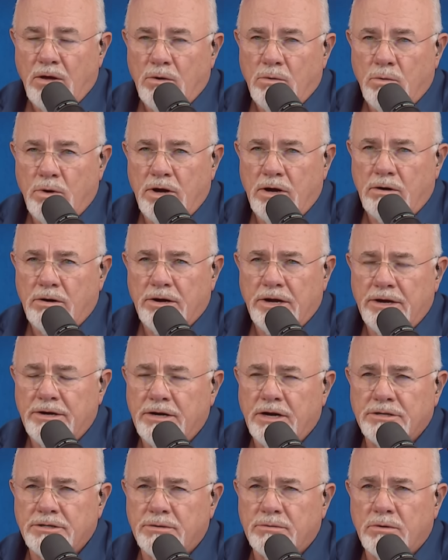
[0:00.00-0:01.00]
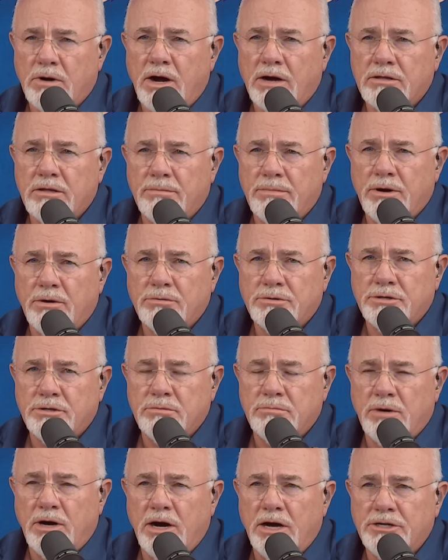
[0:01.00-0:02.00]
Well, it doesn't rock the, the boat
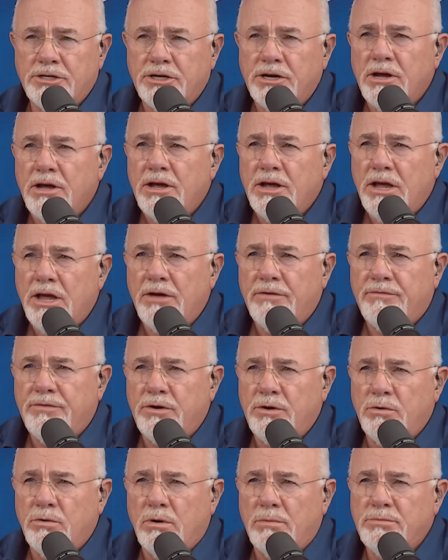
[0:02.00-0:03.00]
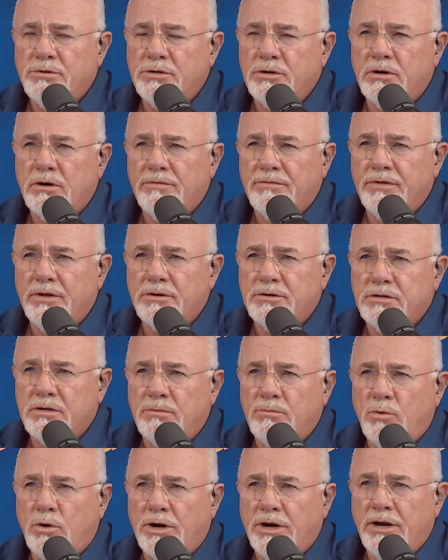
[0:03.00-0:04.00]
operations. too much if you observe that
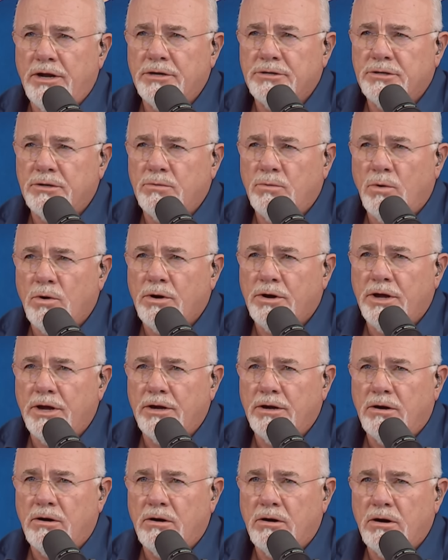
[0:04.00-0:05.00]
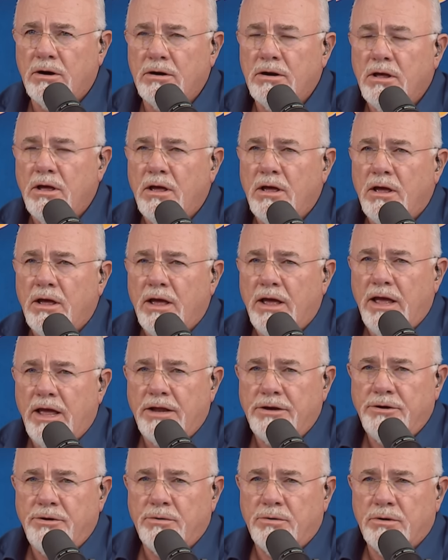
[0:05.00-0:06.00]
someone isn't working hard
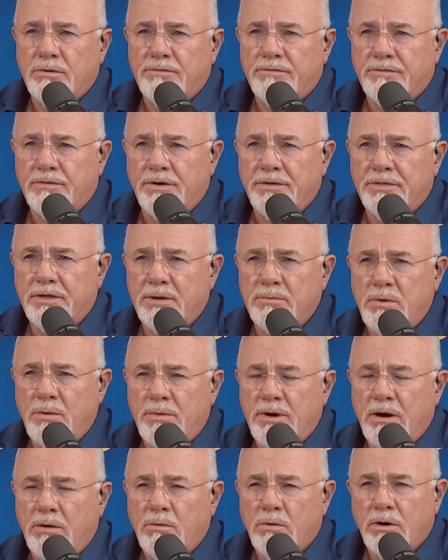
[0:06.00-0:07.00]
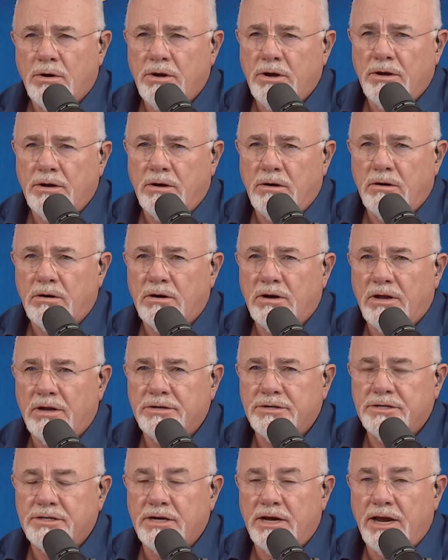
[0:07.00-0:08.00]
and you confront them about working hard
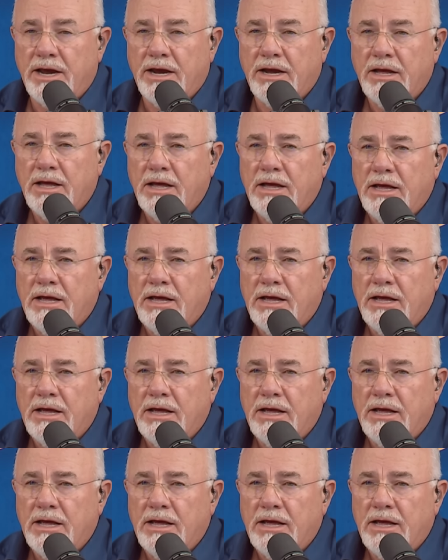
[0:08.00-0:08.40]
and saying,